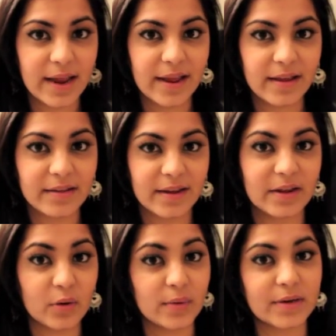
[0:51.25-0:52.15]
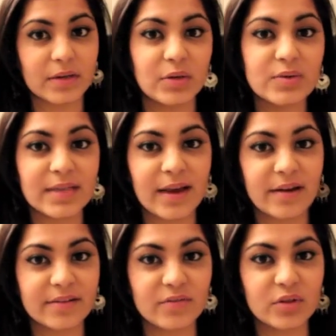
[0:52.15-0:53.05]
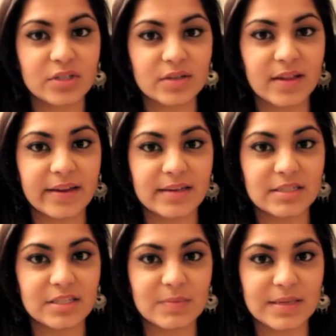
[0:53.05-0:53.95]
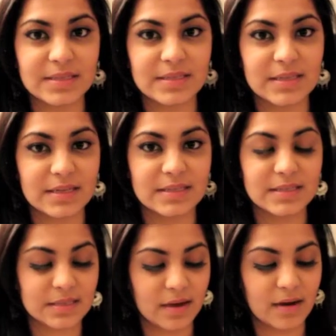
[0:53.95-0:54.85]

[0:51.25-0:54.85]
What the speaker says: and I don't want to use that on a future client just because it's